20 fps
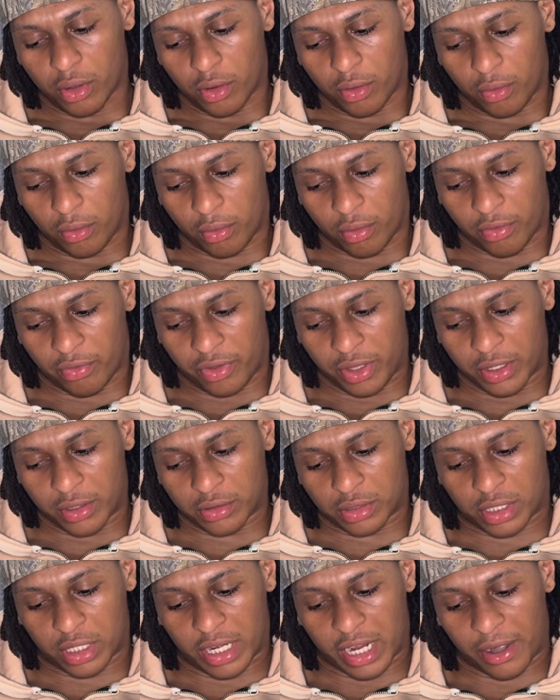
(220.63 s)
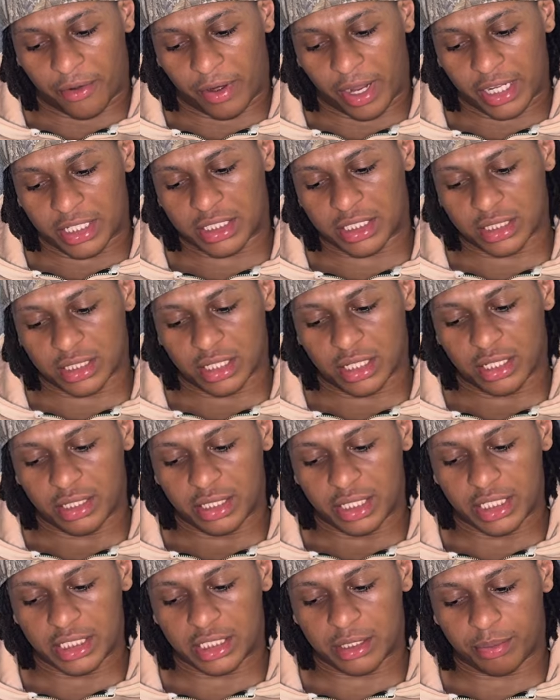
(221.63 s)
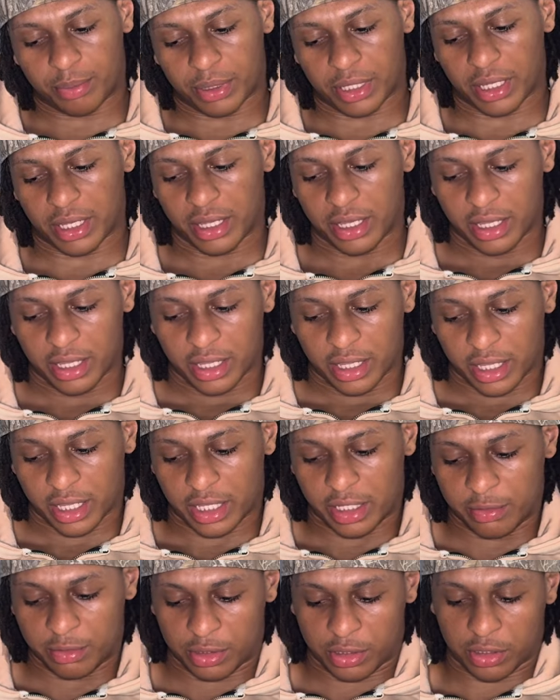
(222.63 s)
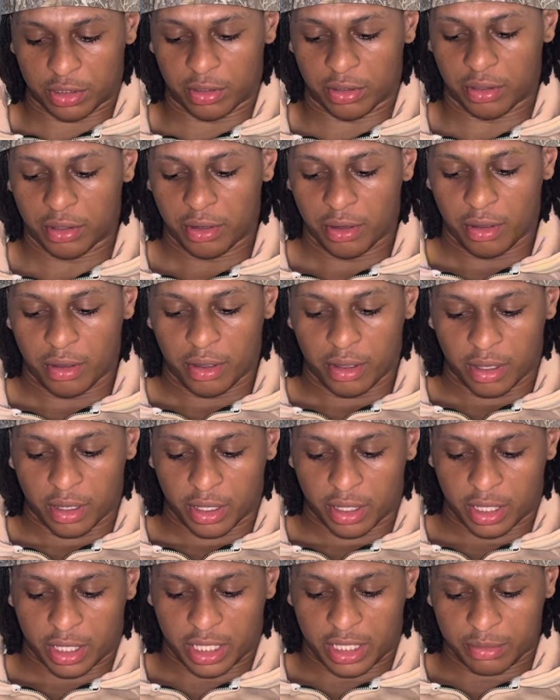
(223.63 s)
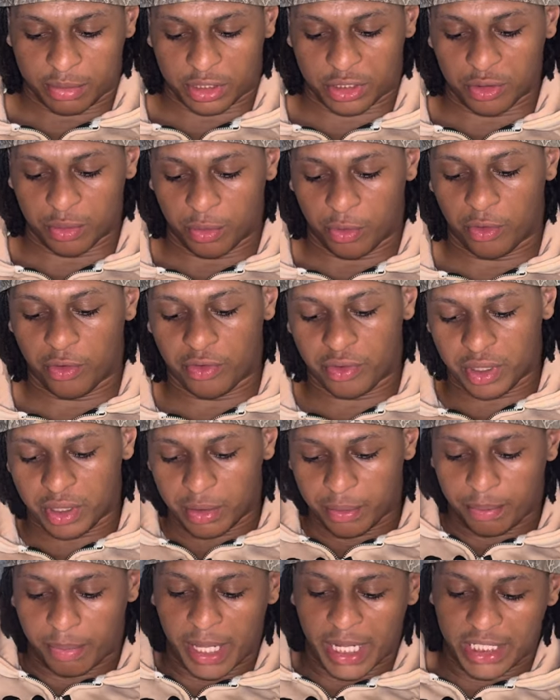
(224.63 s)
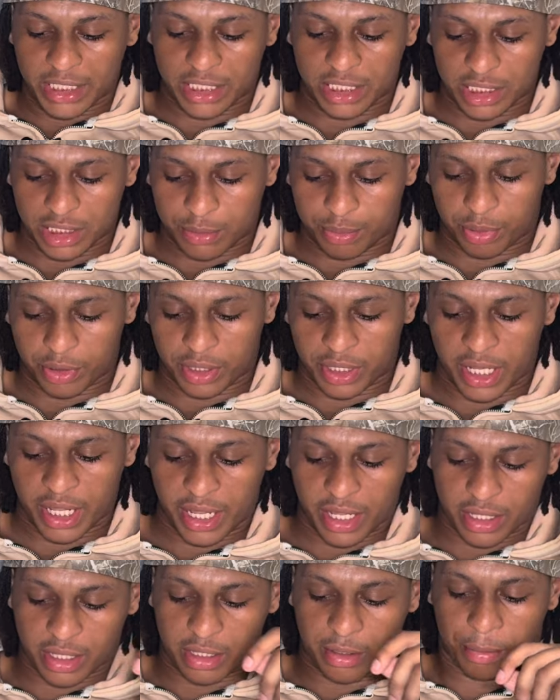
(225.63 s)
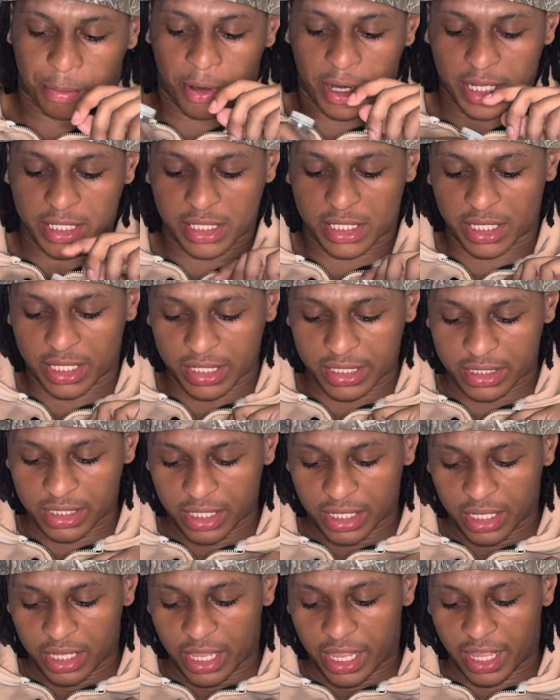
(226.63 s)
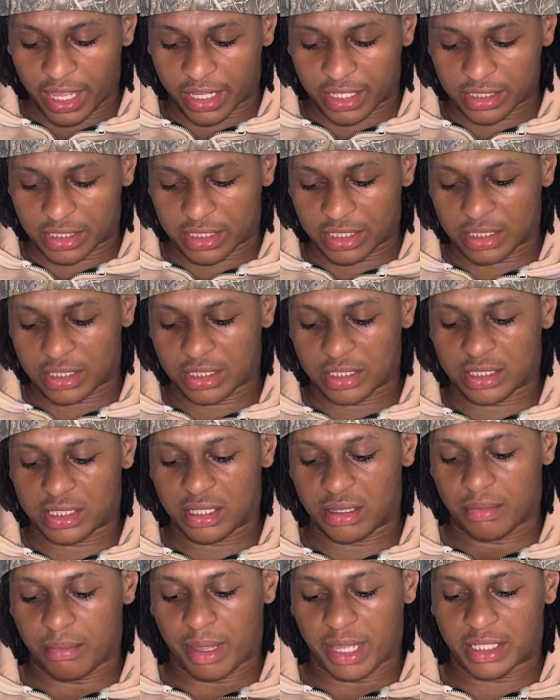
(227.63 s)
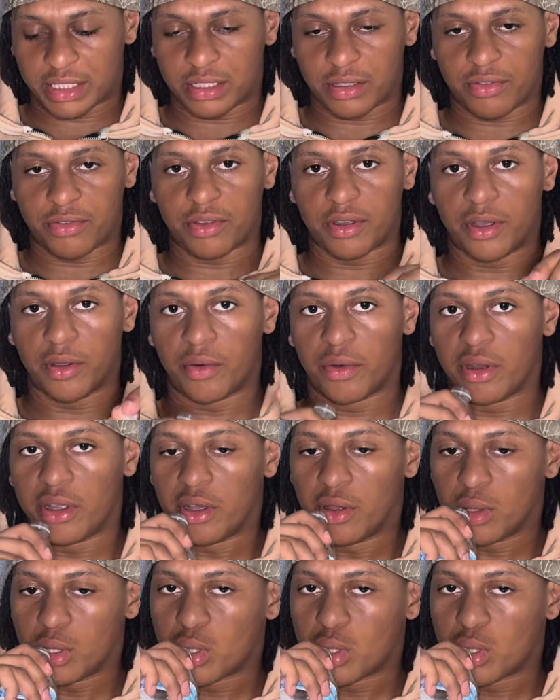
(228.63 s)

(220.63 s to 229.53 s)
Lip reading: reveals the direction. Discipline keeps you moving. Patience protects the process, and consistency makes it feel real.